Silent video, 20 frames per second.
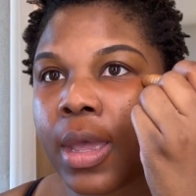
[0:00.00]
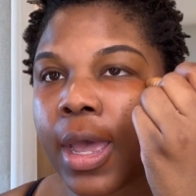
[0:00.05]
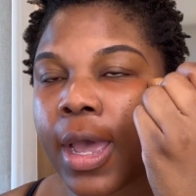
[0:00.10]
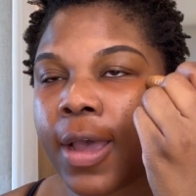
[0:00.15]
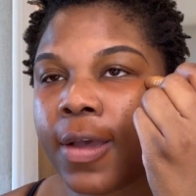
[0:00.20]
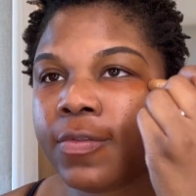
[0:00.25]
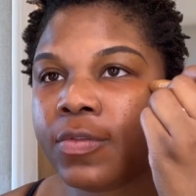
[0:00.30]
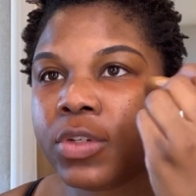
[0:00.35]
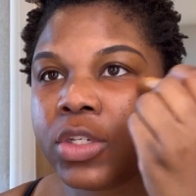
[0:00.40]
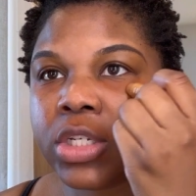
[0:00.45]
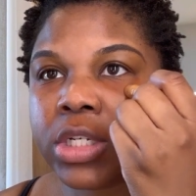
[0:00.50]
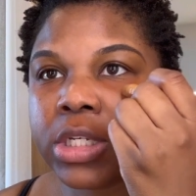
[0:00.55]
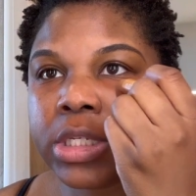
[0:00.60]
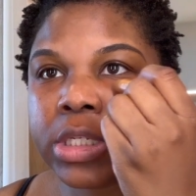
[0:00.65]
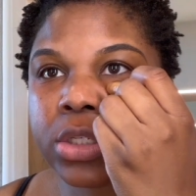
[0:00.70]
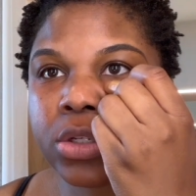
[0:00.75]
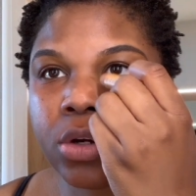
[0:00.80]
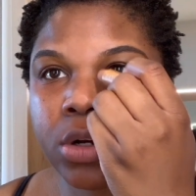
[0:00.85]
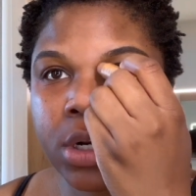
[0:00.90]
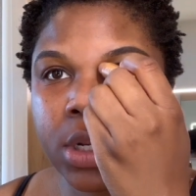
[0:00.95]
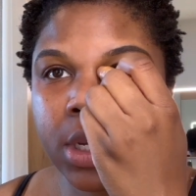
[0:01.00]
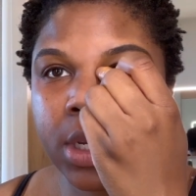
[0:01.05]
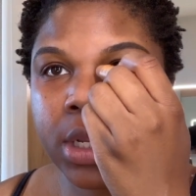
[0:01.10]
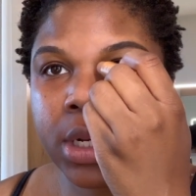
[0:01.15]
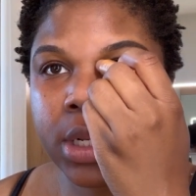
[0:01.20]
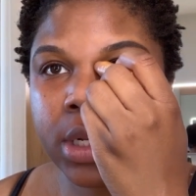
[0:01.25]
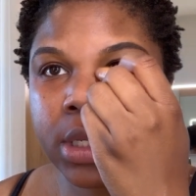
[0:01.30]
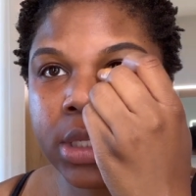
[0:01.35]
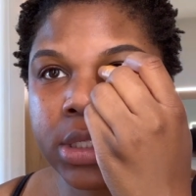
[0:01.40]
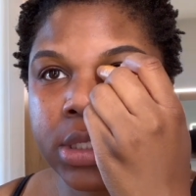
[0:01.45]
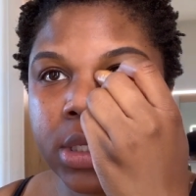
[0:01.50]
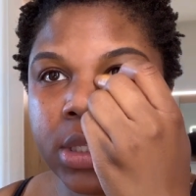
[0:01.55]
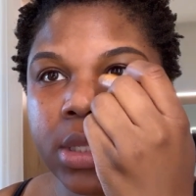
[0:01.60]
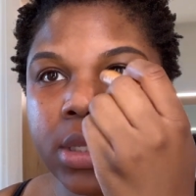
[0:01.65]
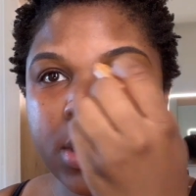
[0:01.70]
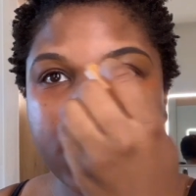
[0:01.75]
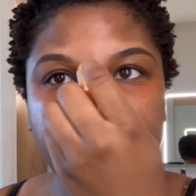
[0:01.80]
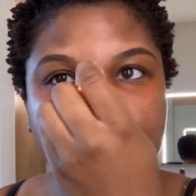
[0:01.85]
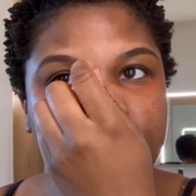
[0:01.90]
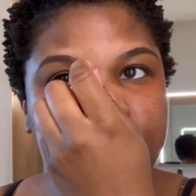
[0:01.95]
I've just started getting into
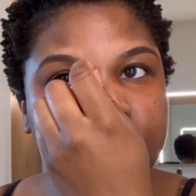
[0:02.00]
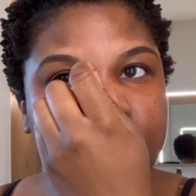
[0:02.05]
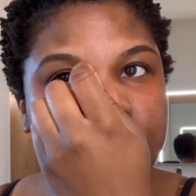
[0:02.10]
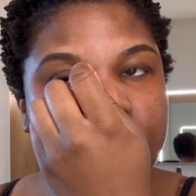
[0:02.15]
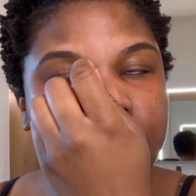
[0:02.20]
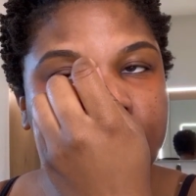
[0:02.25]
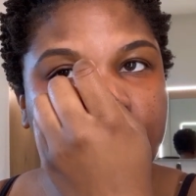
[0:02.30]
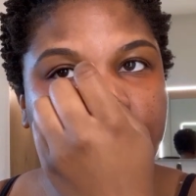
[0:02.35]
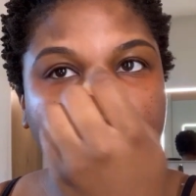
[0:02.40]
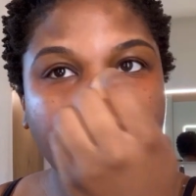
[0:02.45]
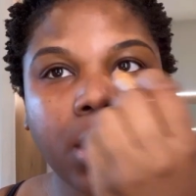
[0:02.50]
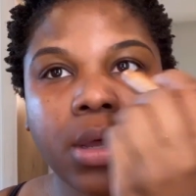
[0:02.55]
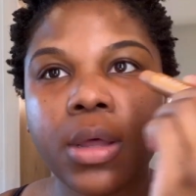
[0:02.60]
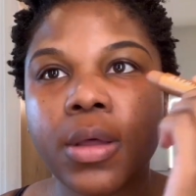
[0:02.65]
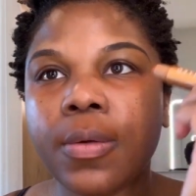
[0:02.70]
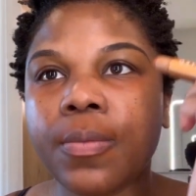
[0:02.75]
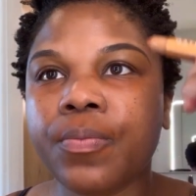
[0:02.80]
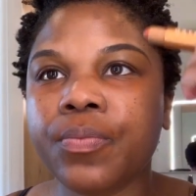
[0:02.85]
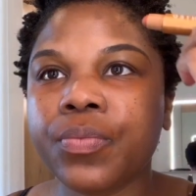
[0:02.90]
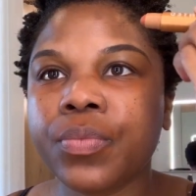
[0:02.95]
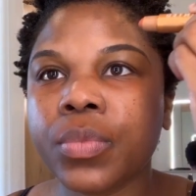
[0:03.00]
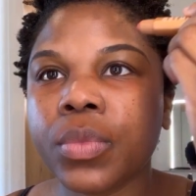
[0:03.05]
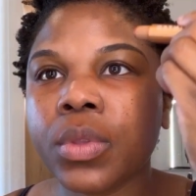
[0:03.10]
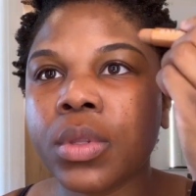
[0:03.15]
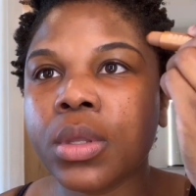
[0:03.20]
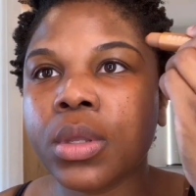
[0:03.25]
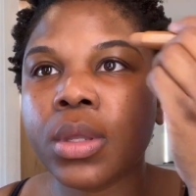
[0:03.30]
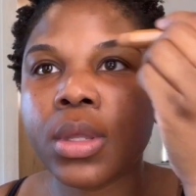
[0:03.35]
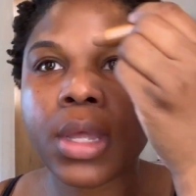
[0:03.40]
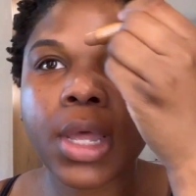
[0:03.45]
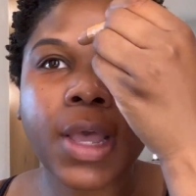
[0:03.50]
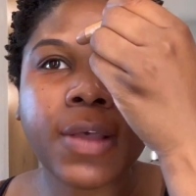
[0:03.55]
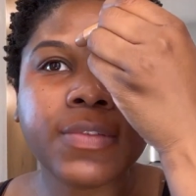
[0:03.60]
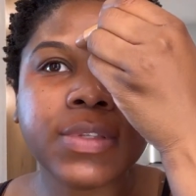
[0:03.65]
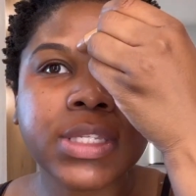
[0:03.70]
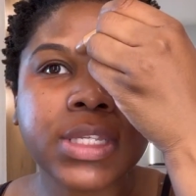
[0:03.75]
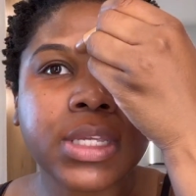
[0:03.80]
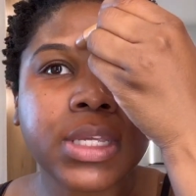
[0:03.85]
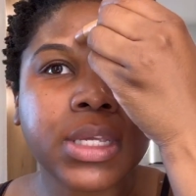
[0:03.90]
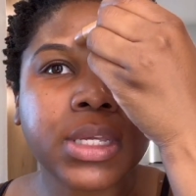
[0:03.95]
this. I've
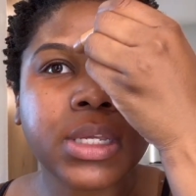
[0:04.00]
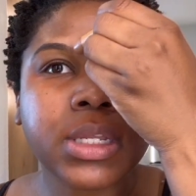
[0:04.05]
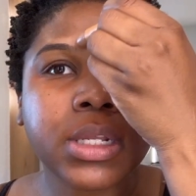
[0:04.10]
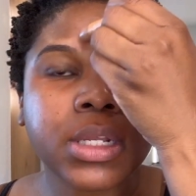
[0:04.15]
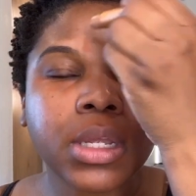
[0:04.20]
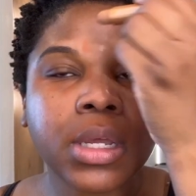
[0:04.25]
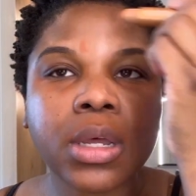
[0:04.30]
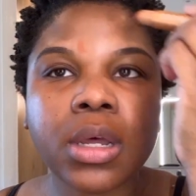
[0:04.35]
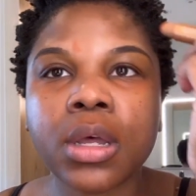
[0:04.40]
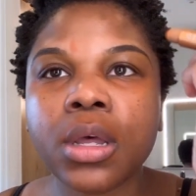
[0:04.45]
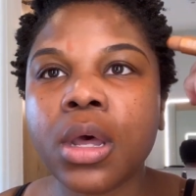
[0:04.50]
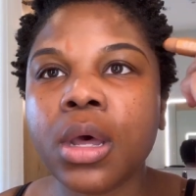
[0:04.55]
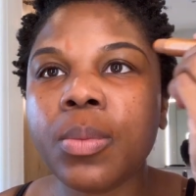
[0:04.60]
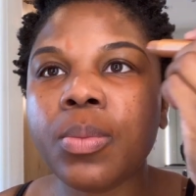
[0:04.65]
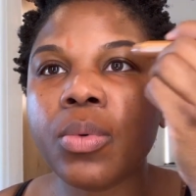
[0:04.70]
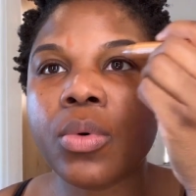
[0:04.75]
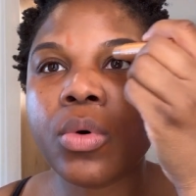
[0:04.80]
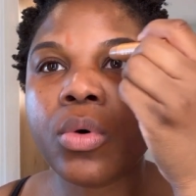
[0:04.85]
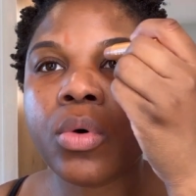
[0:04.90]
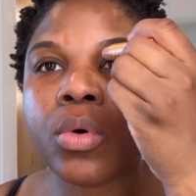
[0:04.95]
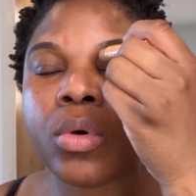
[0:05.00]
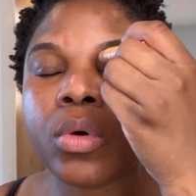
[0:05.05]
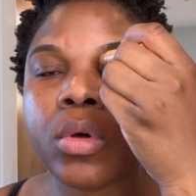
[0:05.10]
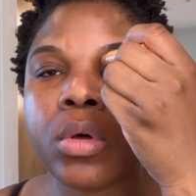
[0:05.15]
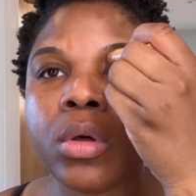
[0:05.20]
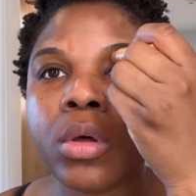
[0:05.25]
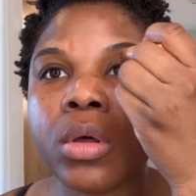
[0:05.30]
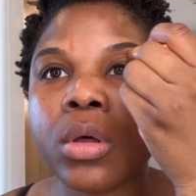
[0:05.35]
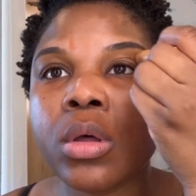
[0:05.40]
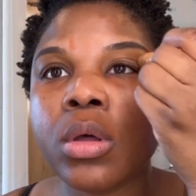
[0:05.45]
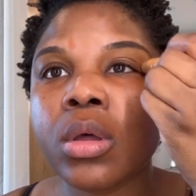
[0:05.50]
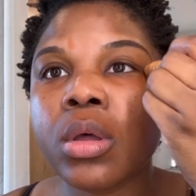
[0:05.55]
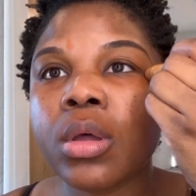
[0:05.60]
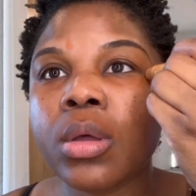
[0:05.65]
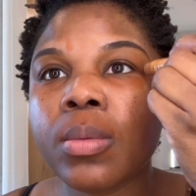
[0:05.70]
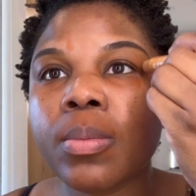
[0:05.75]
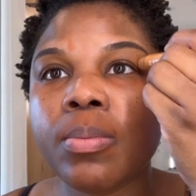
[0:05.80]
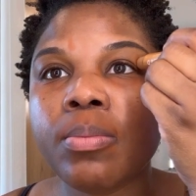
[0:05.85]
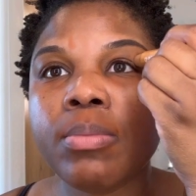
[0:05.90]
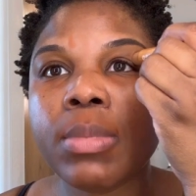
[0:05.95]
seen a couple
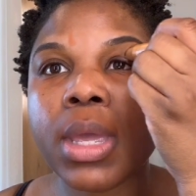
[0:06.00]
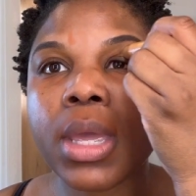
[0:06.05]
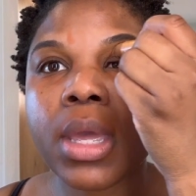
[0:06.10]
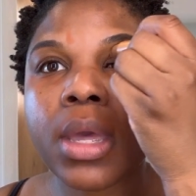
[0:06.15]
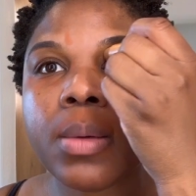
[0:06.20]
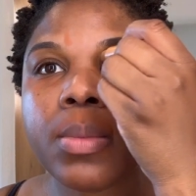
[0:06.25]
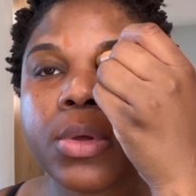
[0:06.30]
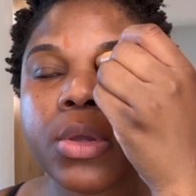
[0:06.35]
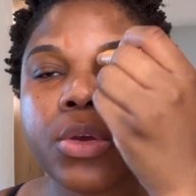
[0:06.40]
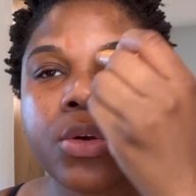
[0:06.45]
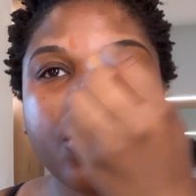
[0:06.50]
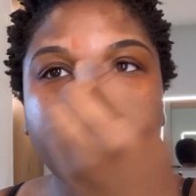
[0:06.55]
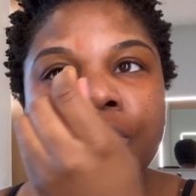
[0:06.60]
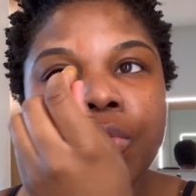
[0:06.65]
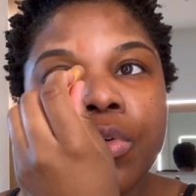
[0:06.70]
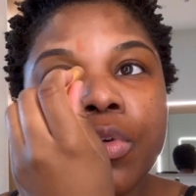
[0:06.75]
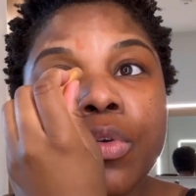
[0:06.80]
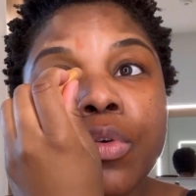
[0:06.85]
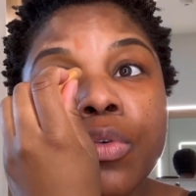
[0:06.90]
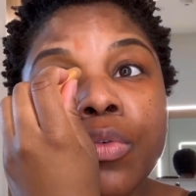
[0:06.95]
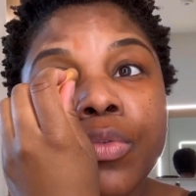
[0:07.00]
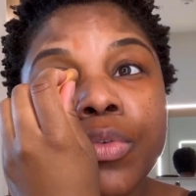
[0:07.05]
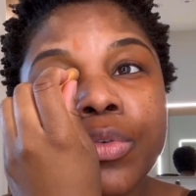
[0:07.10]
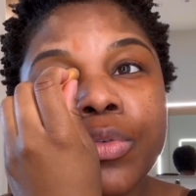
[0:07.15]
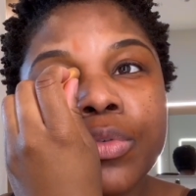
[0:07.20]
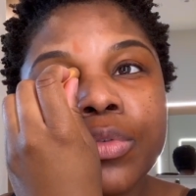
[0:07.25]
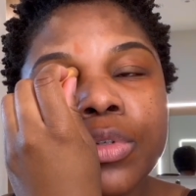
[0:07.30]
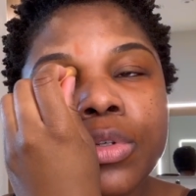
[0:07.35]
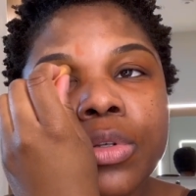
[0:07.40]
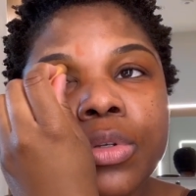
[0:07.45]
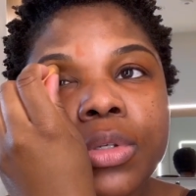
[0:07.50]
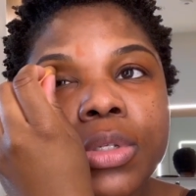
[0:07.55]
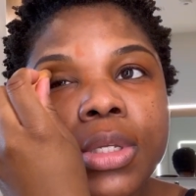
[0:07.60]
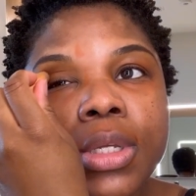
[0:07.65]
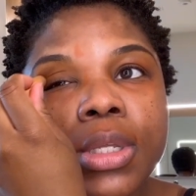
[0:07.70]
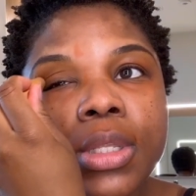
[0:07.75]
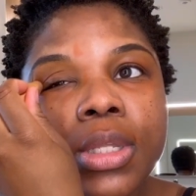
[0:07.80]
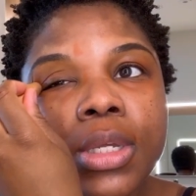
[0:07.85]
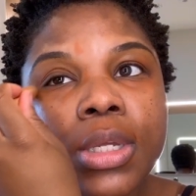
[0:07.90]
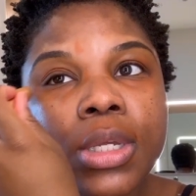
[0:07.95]
makeup gurus
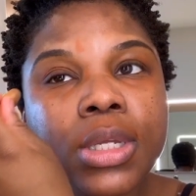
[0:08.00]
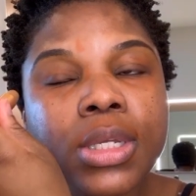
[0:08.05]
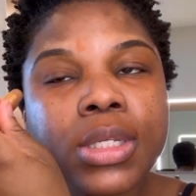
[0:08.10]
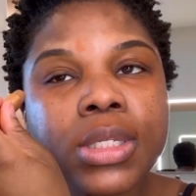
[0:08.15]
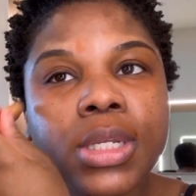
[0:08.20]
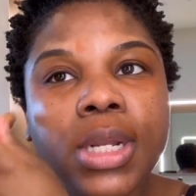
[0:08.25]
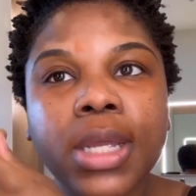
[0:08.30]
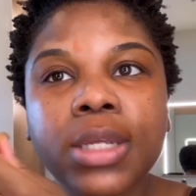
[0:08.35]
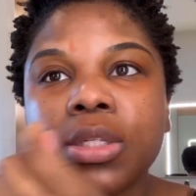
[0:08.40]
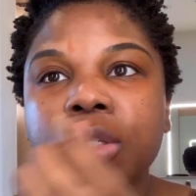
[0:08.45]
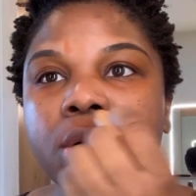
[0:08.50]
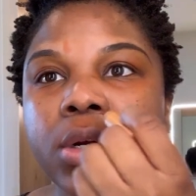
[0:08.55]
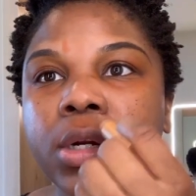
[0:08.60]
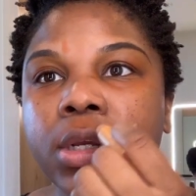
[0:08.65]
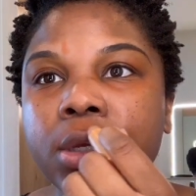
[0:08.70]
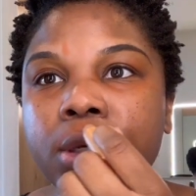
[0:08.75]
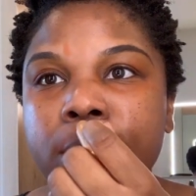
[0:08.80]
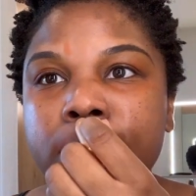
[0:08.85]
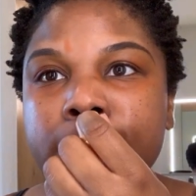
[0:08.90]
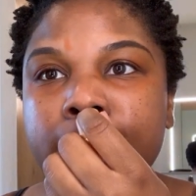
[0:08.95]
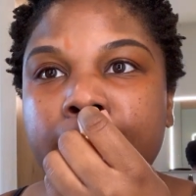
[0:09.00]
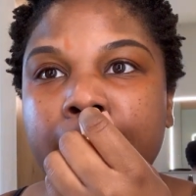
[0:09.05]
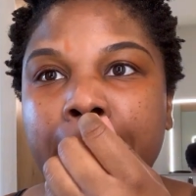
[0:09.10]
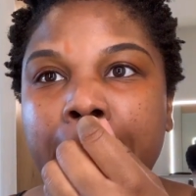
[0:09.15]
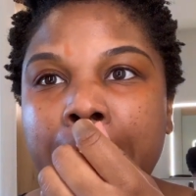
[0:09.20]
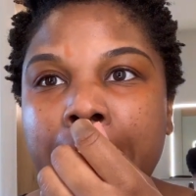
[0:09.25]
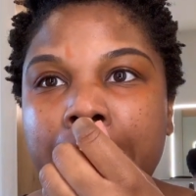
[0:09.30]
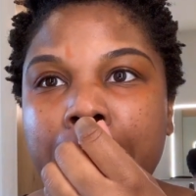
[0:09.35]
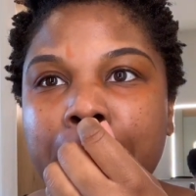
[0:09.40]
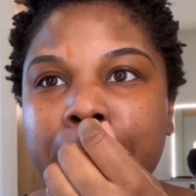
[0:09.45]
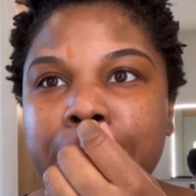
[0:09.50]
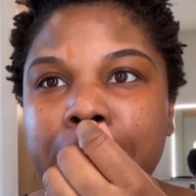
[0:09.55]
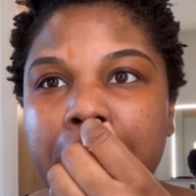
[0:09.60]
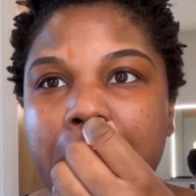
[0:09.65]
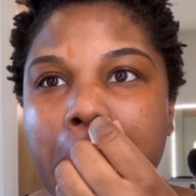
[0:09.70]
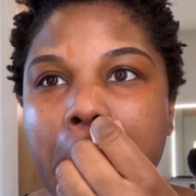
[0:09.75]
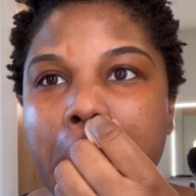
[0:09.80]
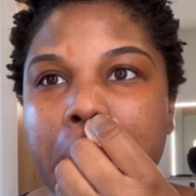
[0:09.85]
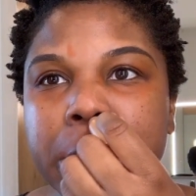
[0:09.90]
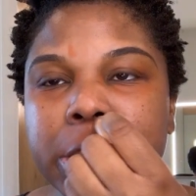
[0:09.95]
using these, and I started using it, and I was like,
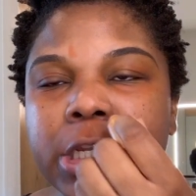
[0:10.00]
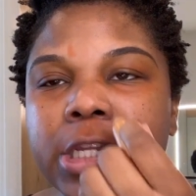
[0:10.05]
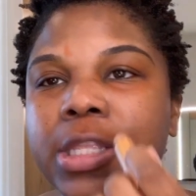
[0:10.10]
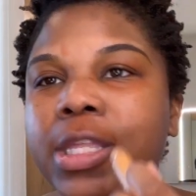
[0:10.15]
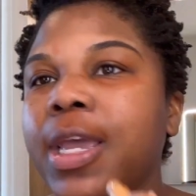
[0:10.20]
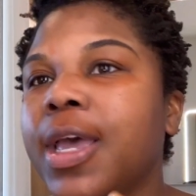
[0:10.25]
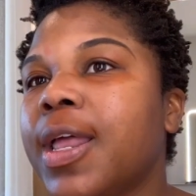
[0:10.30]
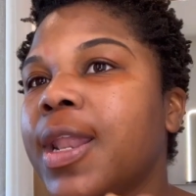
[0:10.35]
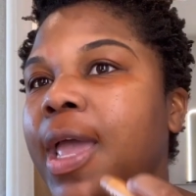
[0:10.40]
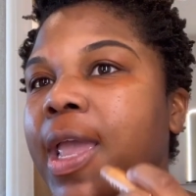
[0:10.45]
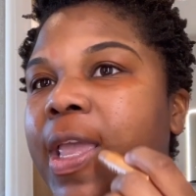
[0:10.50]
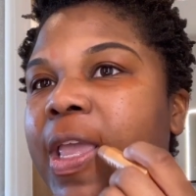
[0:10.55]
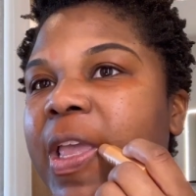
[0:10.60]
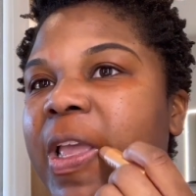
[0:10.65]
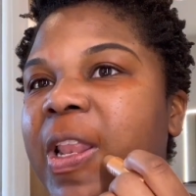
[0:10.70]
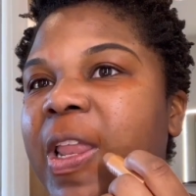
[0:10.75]
I actually think I like it.